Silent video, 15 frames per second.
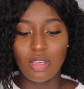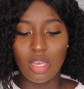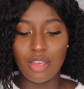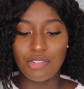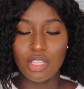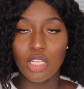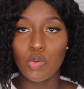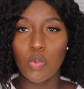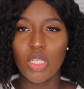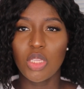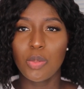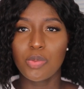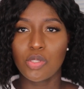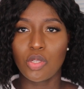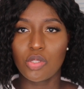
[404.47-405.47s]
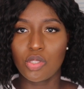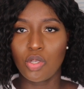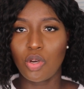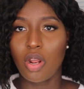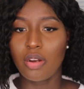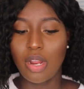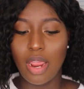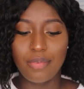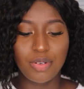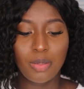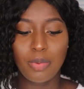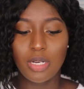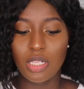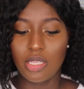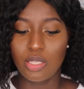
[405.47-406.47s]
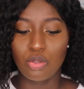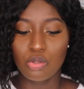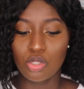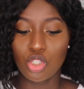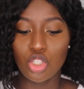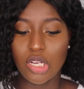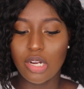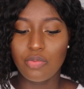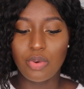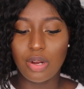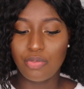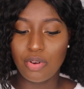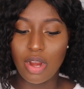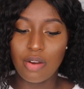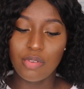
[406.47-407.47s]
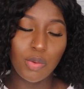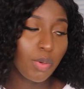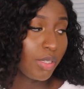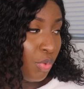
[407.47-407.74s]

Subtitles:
I feel like red lips looks good on everybody. Like there's a shade of red for everyone.